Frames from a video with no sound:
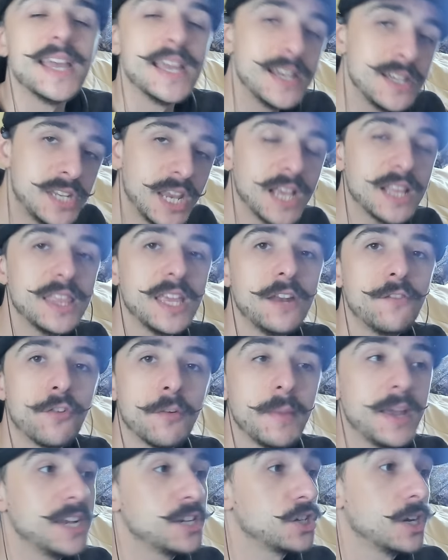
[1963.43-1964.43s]
Intake the
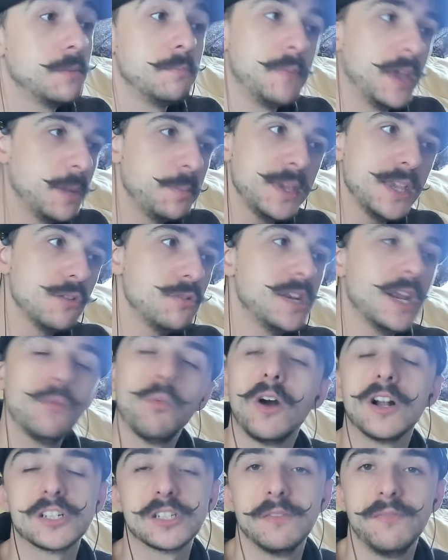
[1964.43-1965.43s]
information. Maybe you did
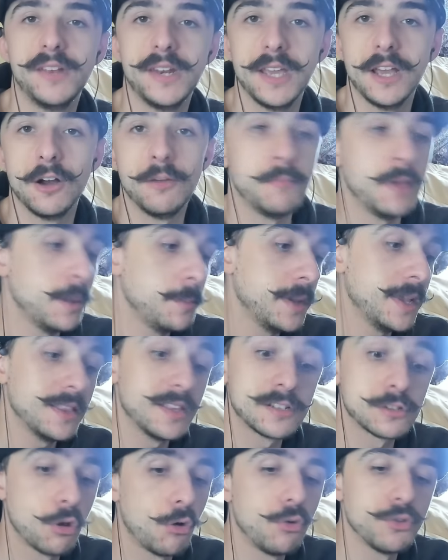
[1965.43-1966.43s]
watch the video, maybe
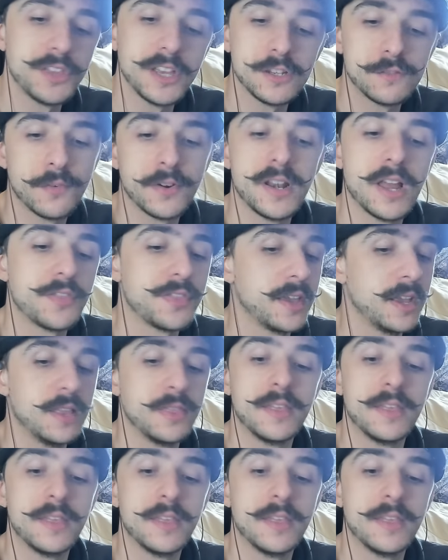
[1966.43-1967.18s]
this whole thing's for nothing.